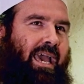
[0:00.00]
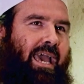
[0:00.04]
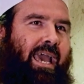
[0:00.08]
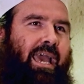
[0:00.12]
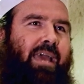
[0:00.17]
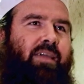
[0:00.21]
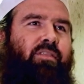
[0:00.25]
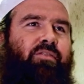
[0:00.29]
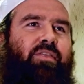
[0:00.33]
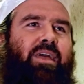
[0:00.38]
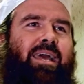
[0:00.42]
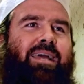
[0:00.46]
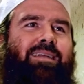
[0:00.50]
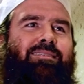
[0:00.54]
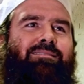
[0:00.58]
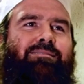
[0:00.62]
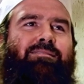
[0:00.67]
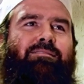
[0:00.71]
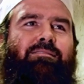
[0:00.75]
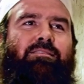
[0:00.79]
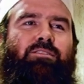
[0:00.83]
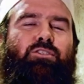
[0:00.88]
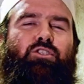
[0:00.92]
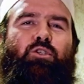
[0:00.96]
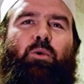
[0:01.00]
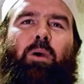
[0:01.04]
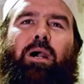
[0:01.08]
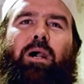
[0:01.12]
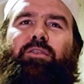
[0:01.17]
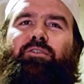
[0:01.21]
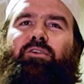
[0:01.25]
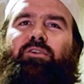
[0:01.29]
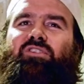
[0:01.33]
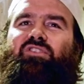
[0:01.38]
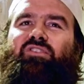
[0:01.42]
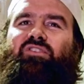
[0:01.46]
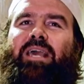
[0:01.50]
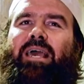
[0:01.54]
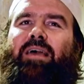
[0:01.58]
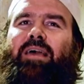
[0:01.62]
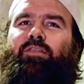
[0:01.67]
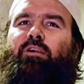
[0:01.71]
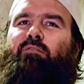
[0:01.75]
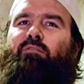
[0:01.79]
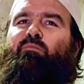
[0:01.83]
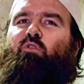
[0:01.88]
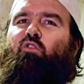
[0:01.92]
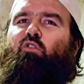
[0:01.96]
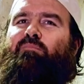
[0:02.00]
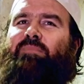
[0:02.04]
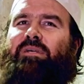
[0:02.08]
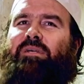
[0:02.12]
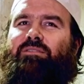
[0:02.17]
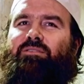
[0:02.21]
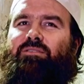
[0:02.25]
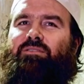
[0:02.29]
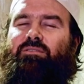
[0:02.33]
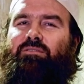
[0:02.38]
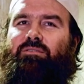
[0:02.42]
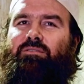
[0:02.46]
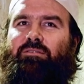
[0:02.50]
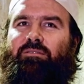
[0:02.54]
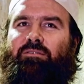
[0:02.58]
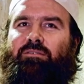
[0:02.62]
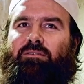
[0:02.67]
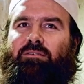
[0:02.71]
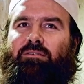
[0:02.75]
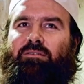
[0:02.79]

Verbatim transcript: And then to understand the movements